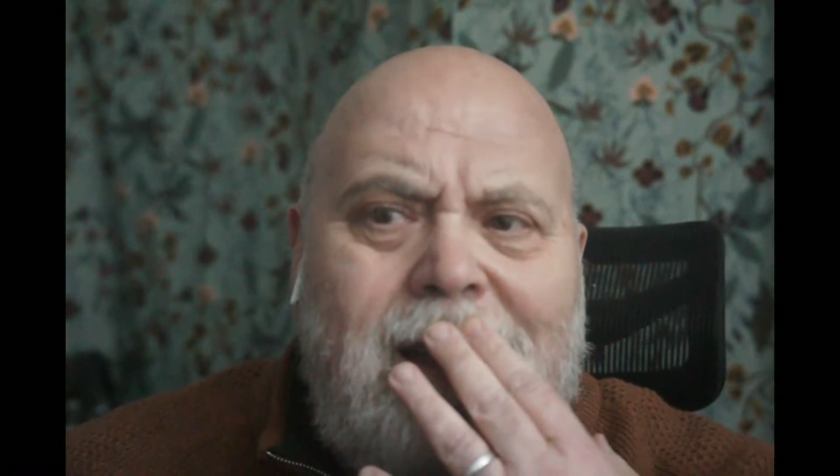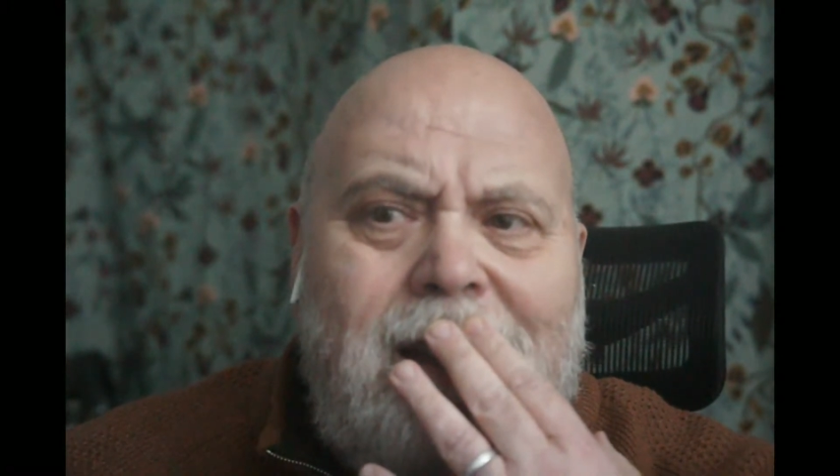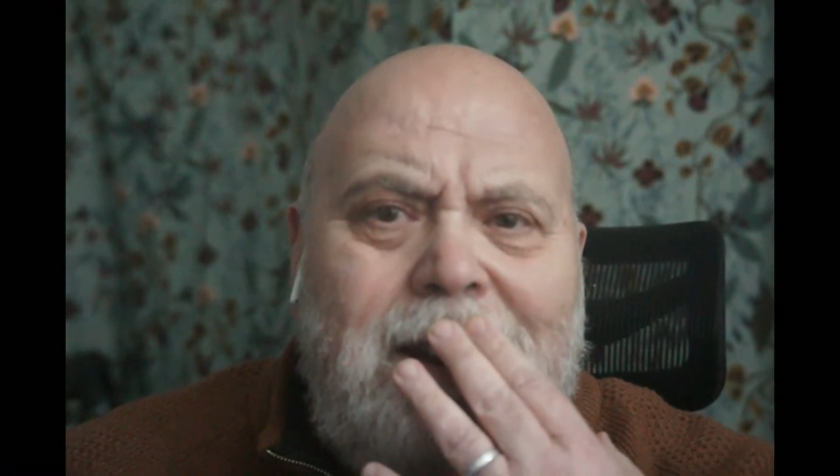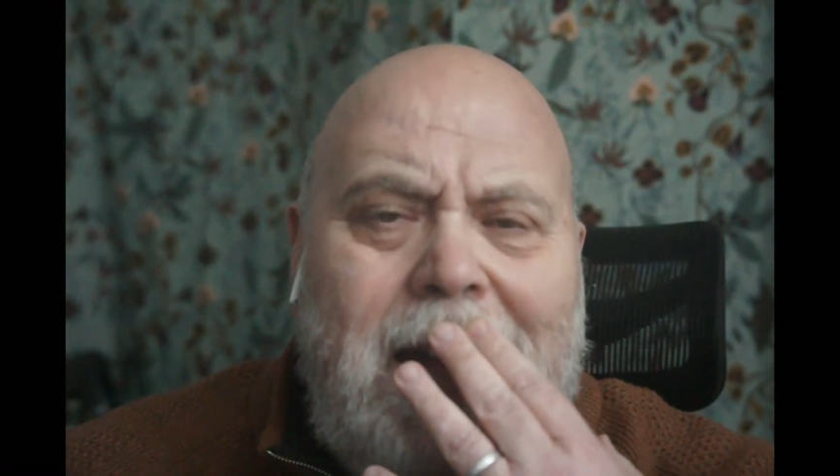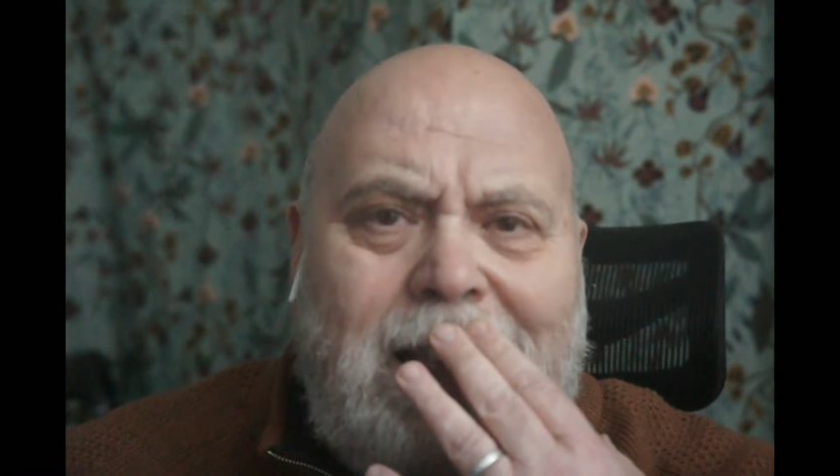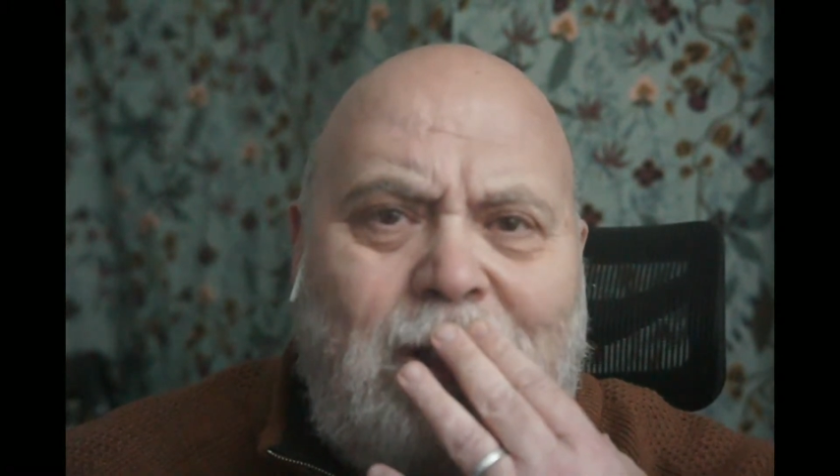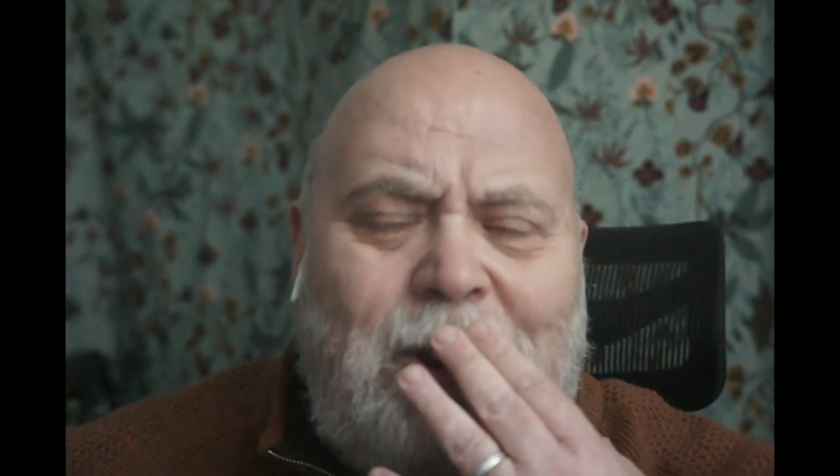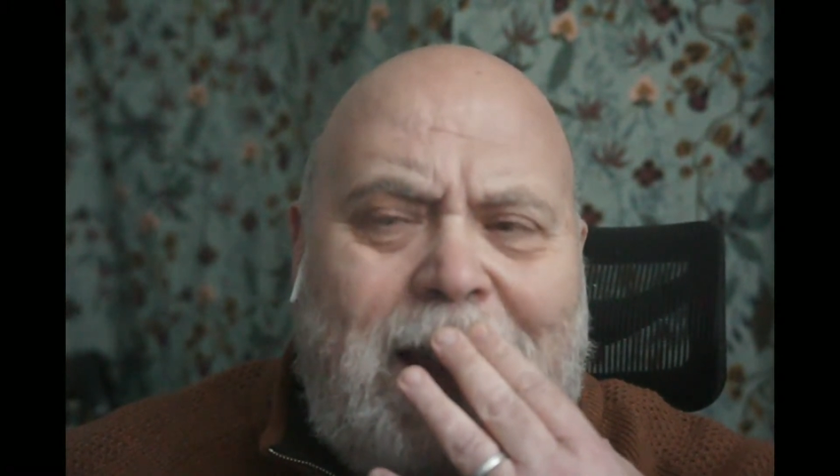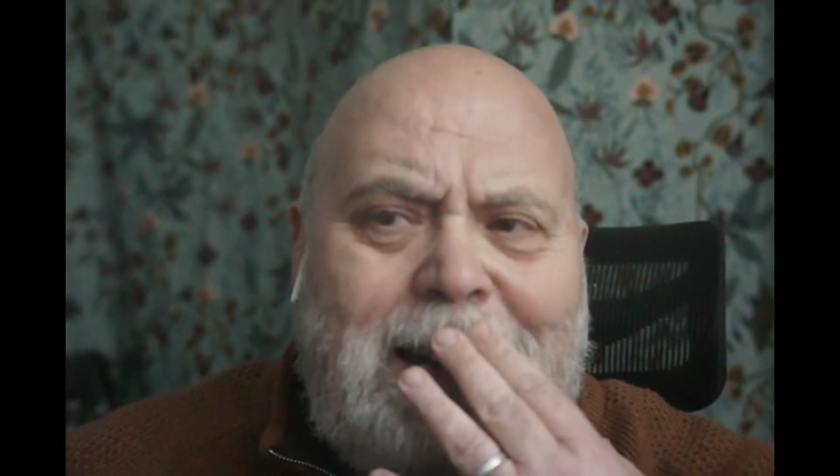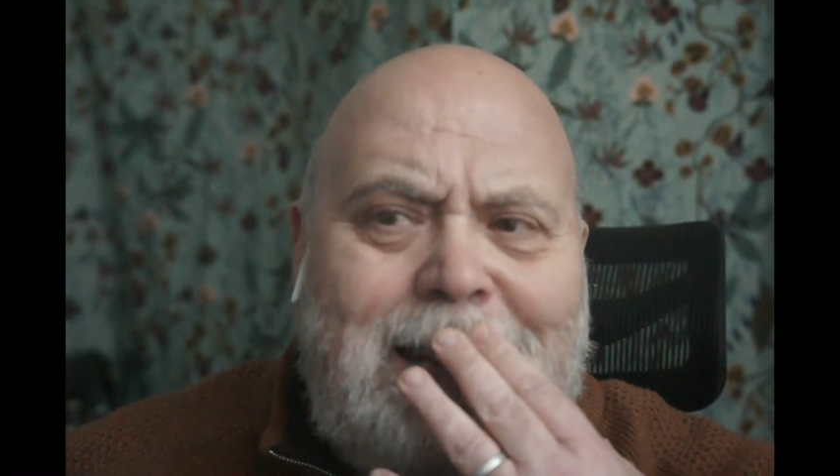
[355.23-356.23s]
Next
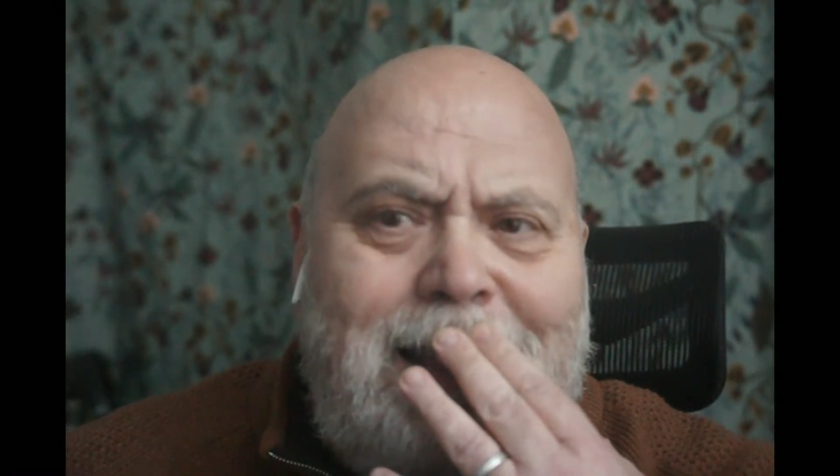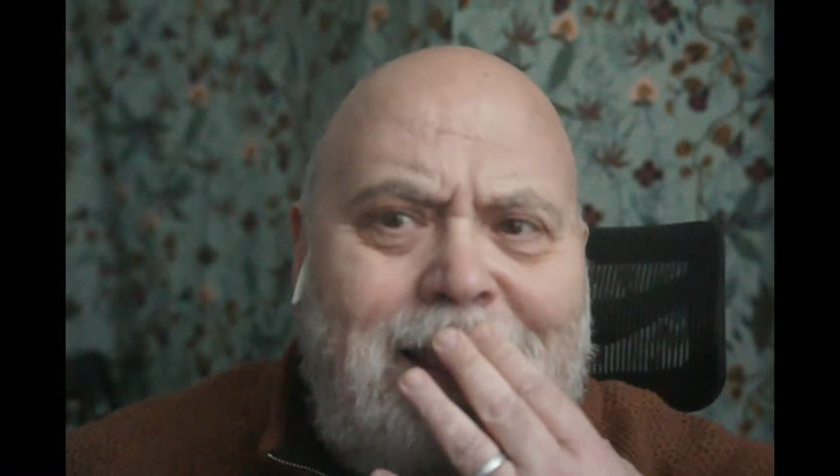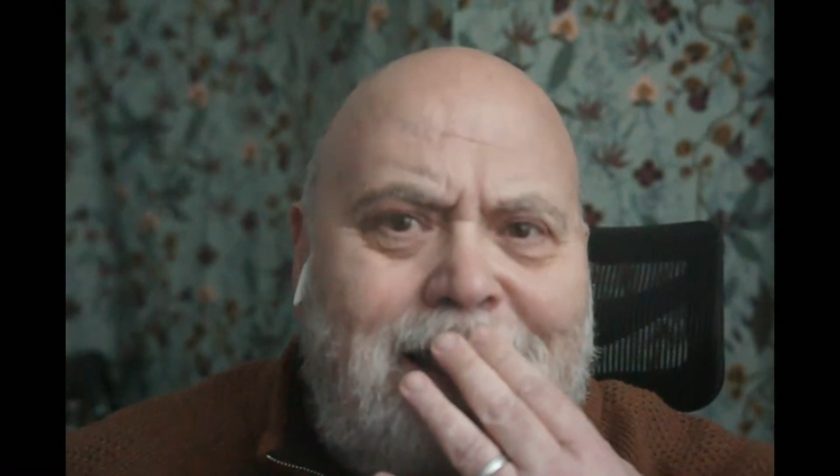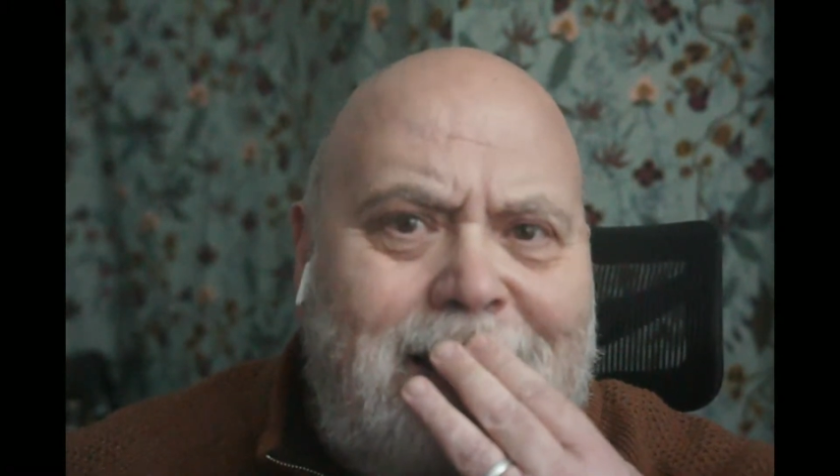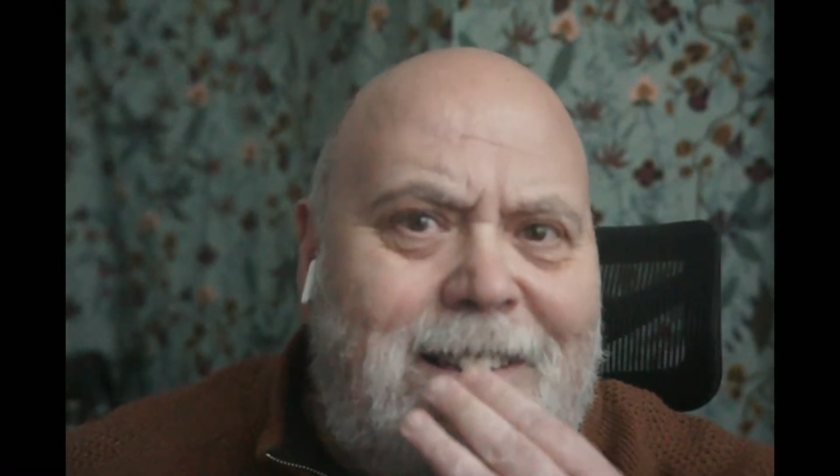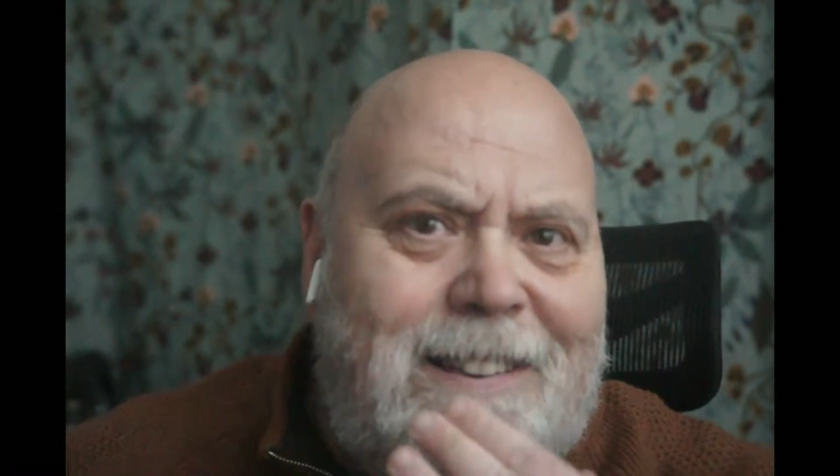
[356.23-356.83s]
on our list,